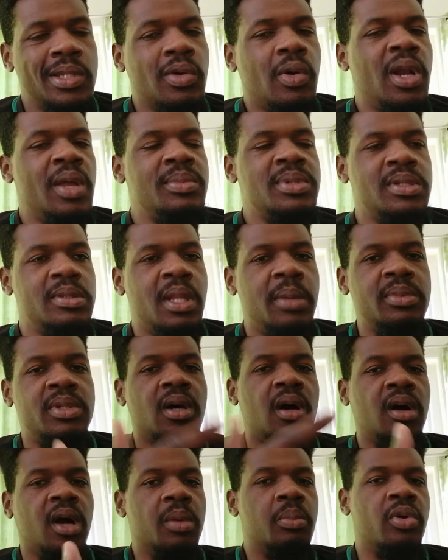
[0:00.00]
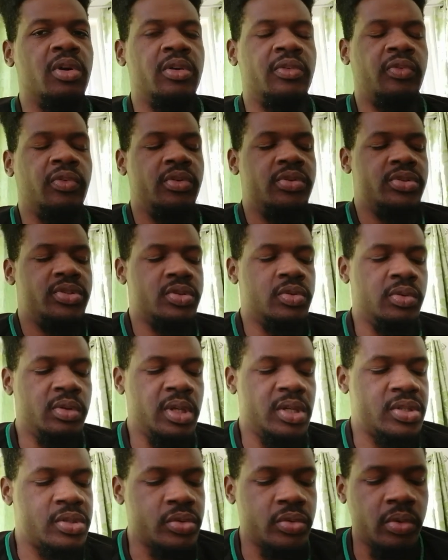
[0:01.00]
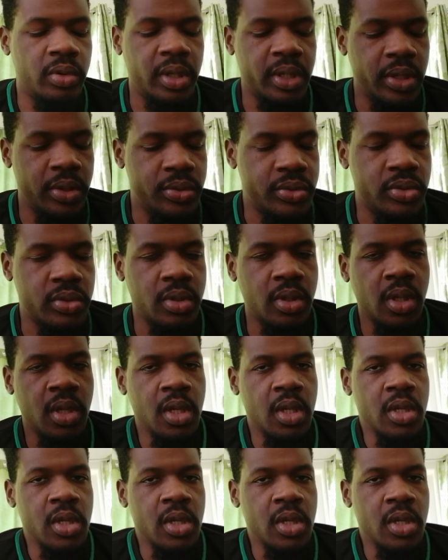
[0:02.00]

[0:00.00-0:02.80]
Now, let me, let me talk about the first goal I scored against.